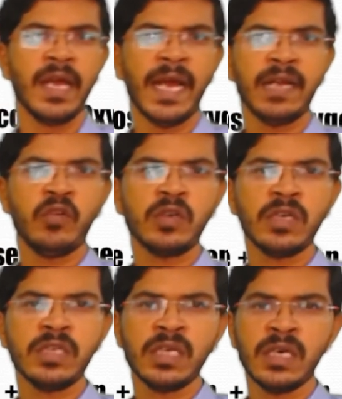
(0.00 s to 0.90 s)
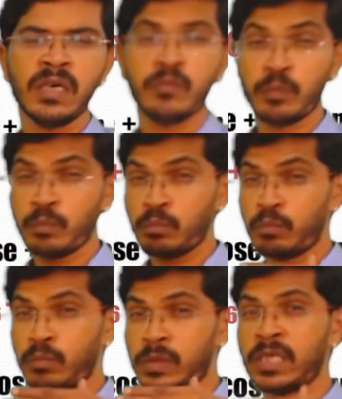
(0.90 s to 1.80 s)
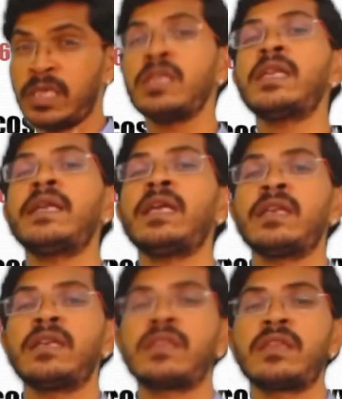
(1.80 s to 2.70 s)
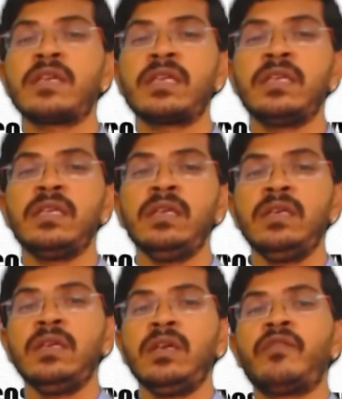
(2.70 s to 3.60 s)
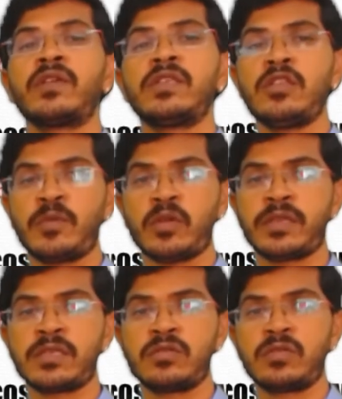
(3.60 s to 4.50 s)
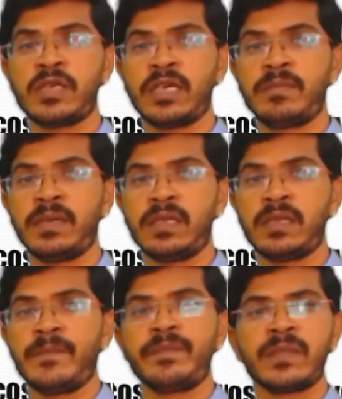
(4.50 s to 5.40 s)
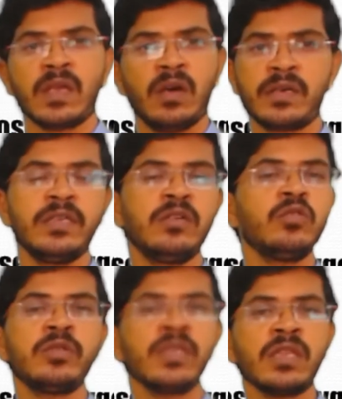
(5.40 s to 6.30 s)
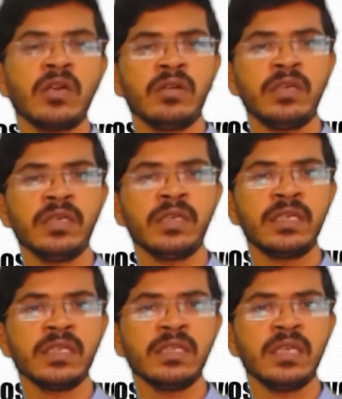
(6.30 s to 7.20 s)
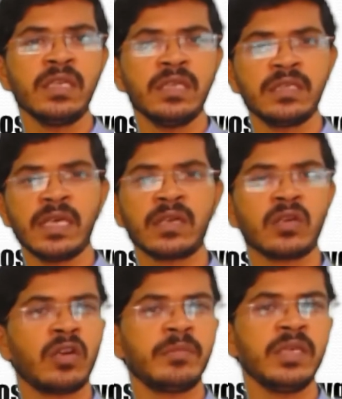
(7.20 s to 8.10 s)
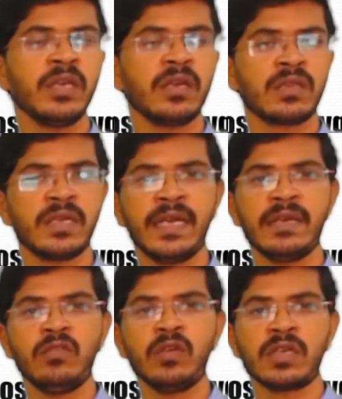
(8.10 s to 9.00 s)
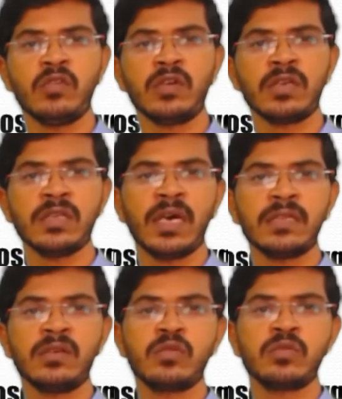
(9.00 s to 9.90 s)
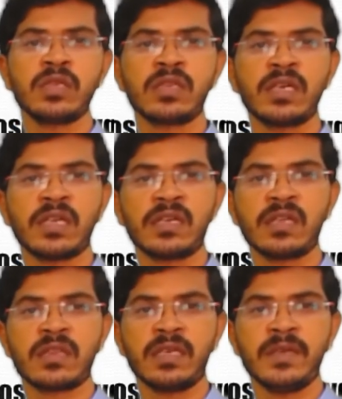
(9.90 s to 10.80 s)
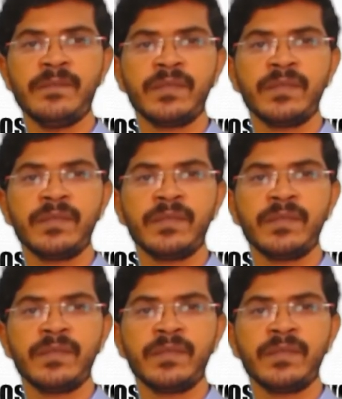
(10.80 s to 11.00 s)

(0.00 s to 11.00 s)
And what are the things that are necessary for this process to take place? Already 2 things are already written there. They are carbon dioxide and water. What are the other 2 things that are necessary?